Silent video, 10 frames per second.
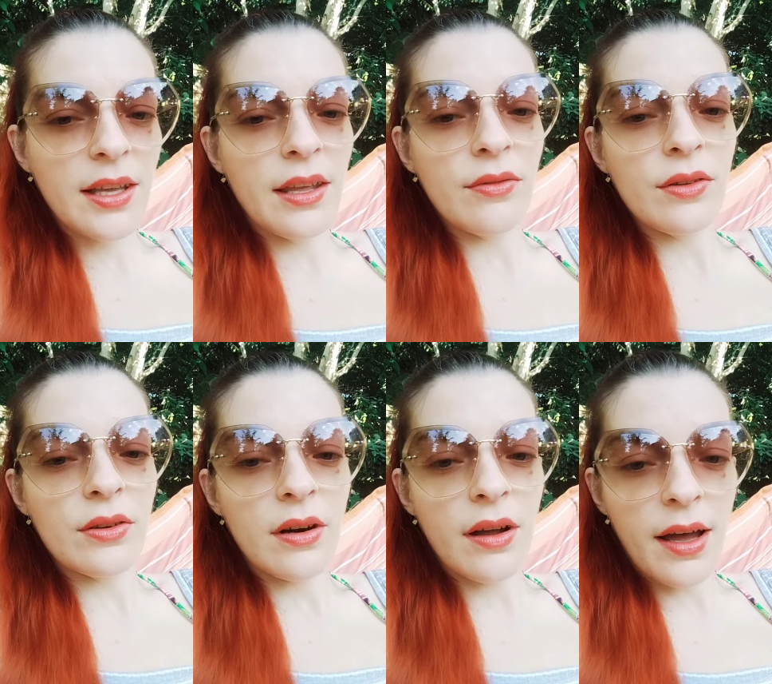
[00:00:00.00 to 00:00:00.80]
If
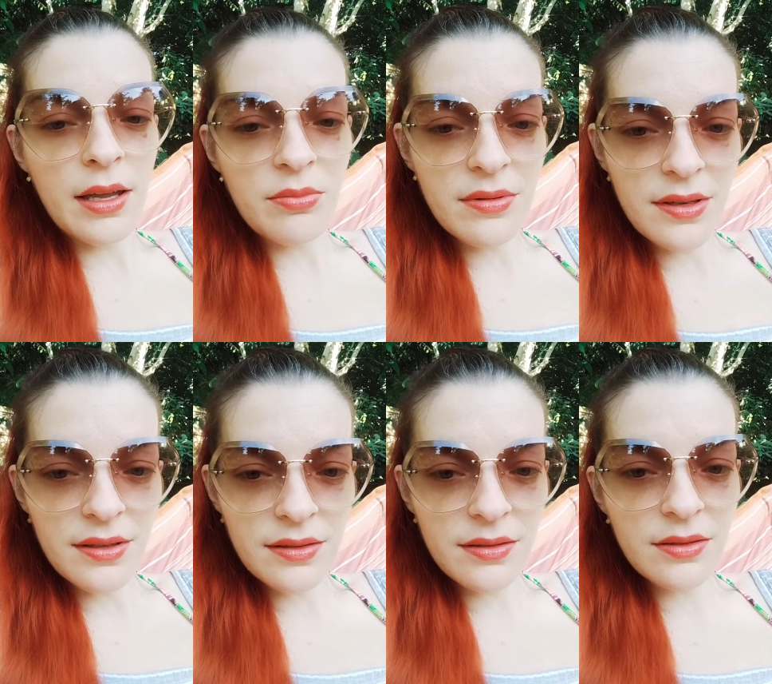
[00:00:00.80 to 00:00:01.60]
you're a high
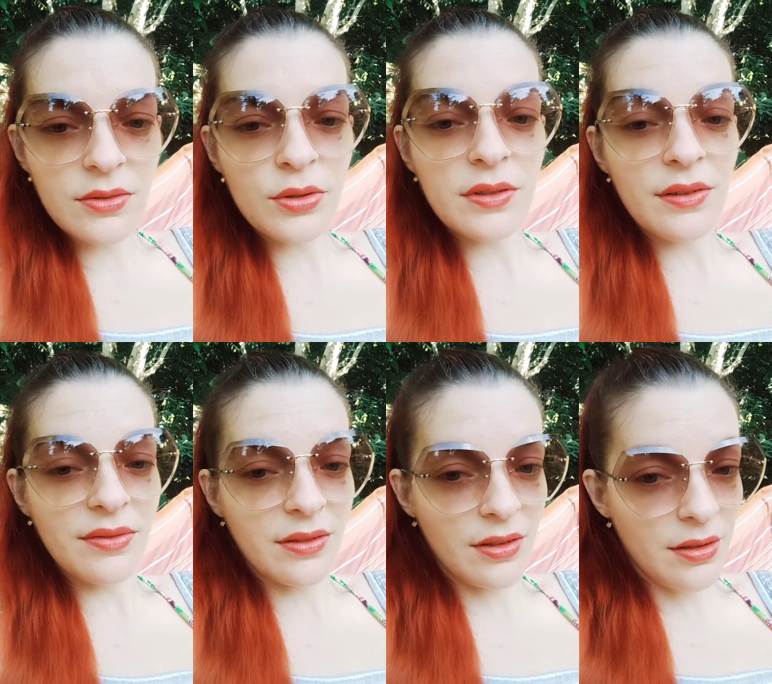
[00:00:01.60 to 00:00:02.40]
priest, you're
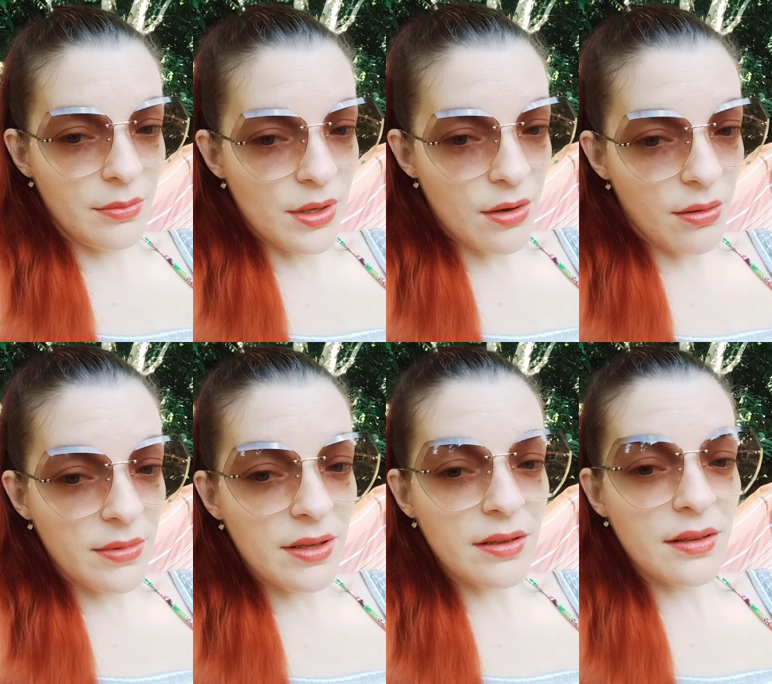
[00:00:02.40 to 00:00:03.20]
definitely
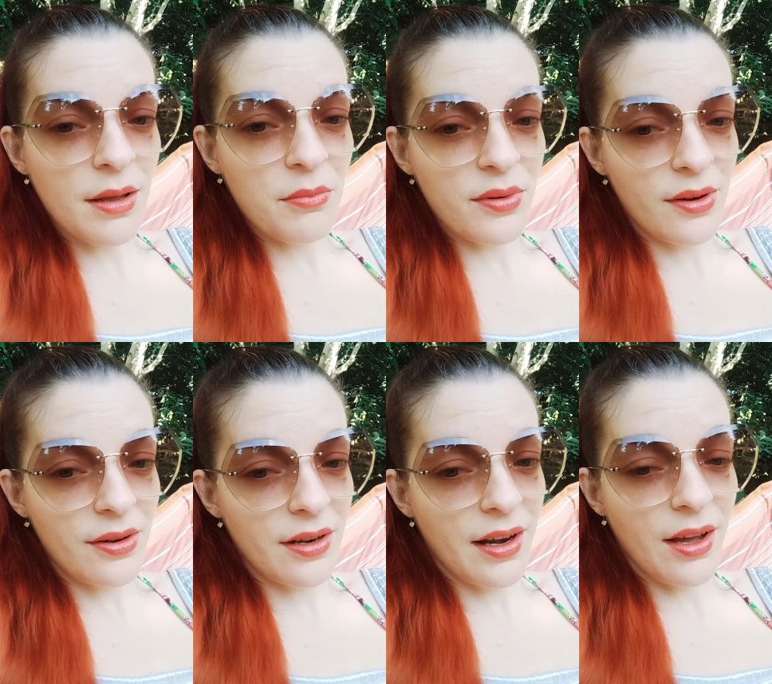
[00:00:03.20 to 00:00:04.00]
becoming an
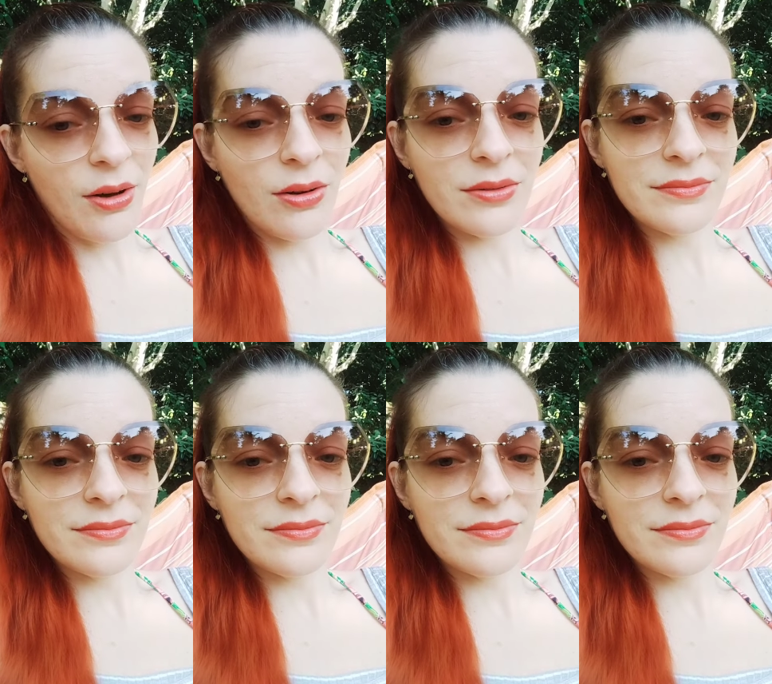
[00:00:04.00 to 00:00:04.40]
emperor now.